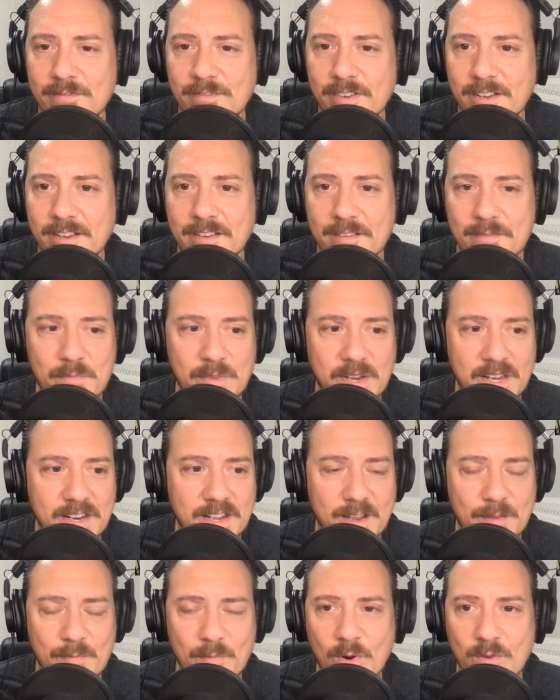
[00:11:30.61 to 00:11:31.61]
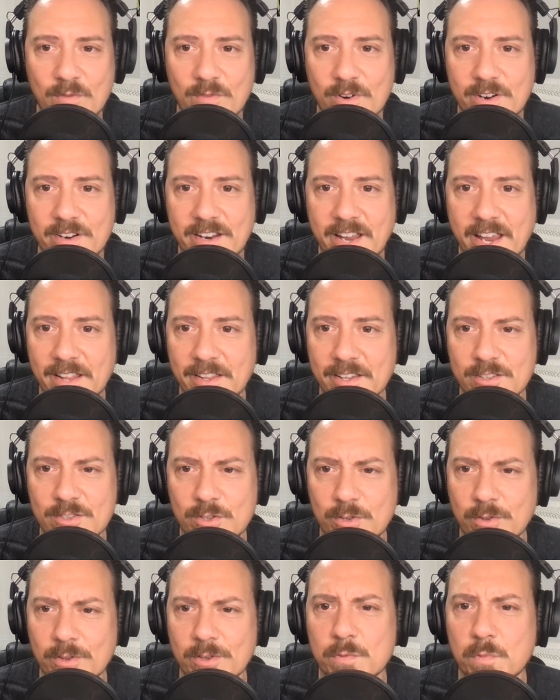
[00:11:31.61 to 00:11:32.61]
me to come over and, hey, let's
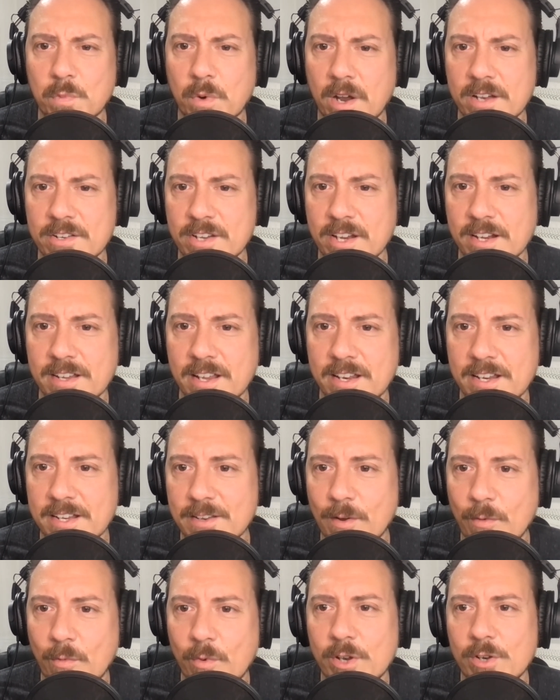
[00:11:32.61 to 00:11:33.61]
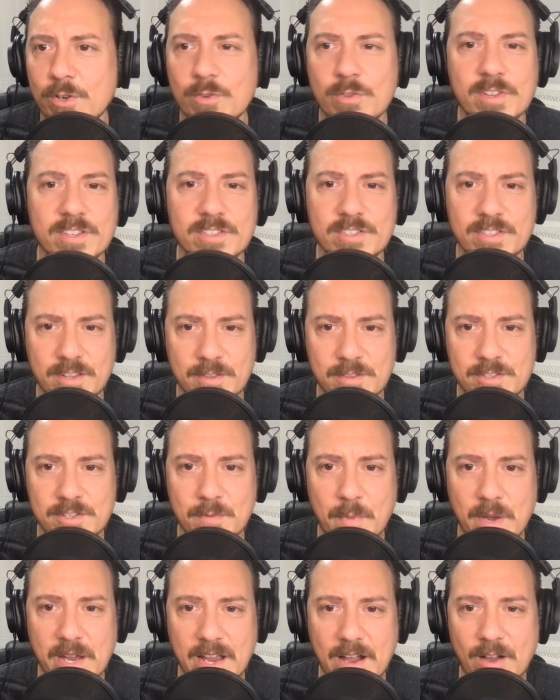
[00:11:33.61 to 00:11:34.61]
do this project. I want to do this to
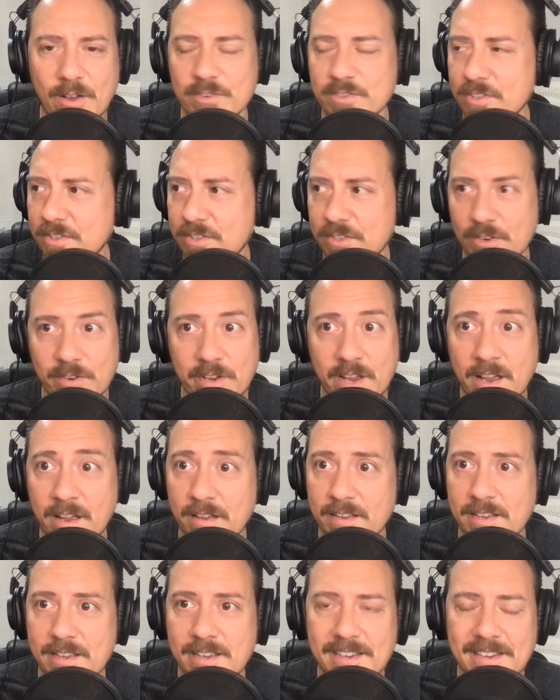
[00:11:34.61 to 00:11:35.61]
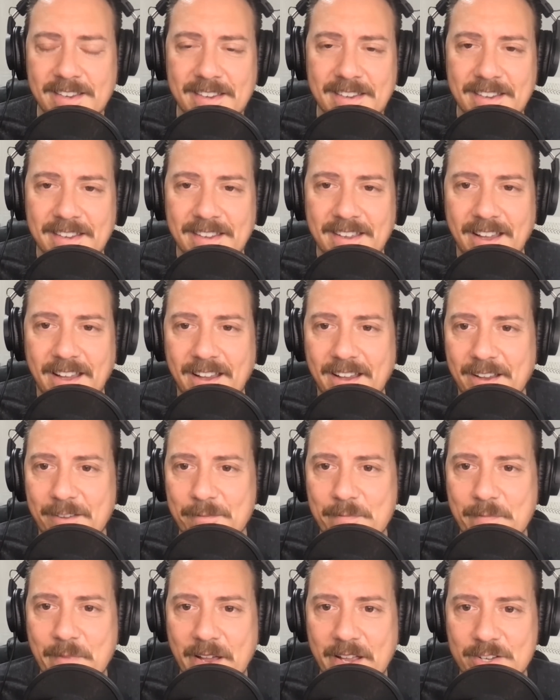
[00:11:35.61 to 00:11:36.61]
my house. And so,
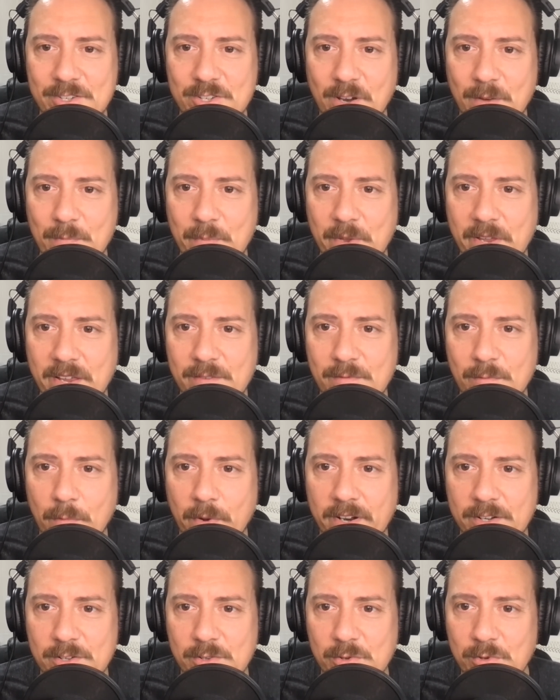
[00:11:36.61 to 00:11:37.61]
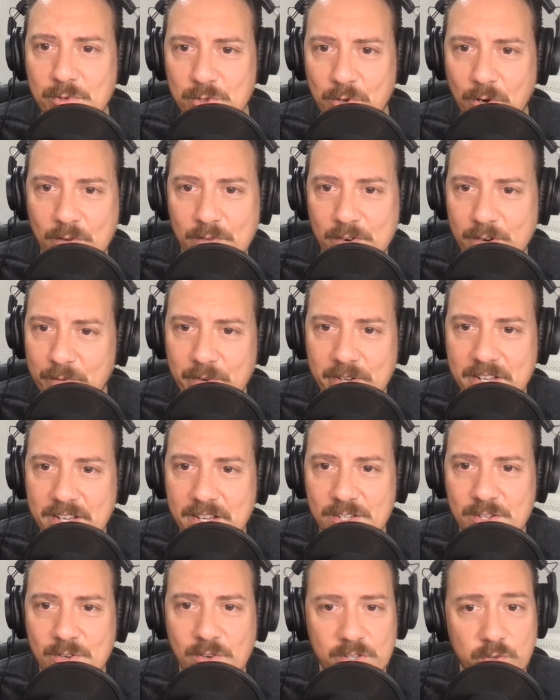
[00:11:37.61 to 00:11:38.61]
I jump in, bring tools over, and we'd get
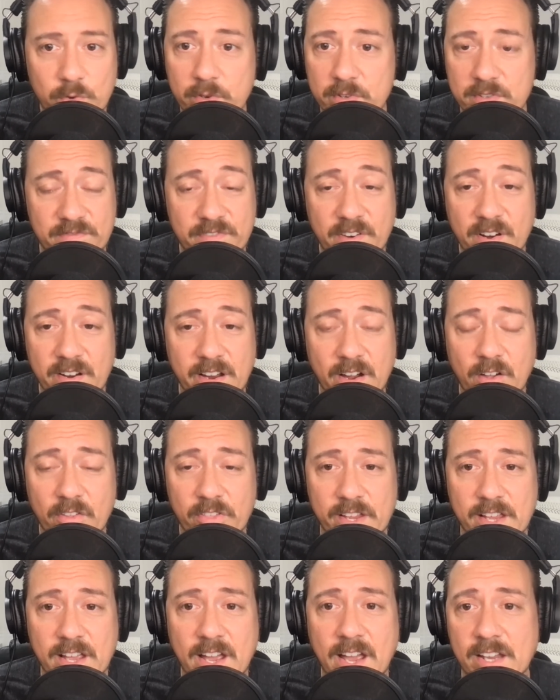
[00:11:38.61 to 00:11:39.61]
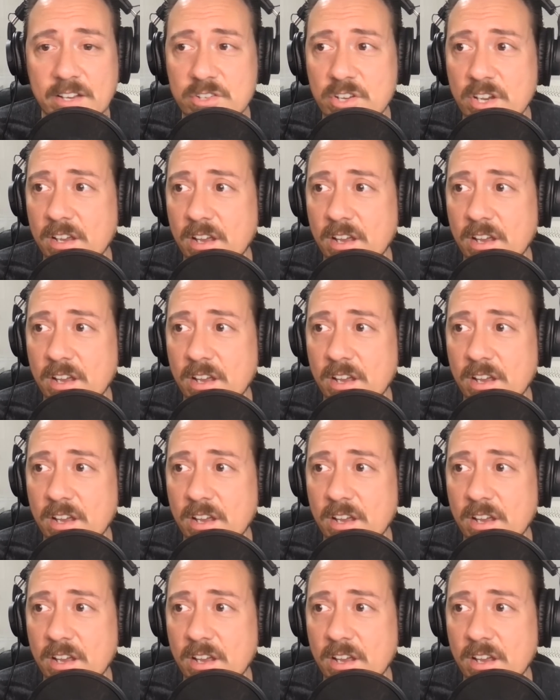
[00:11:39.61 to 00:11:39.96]
to it. So he was a very healthy guy. I think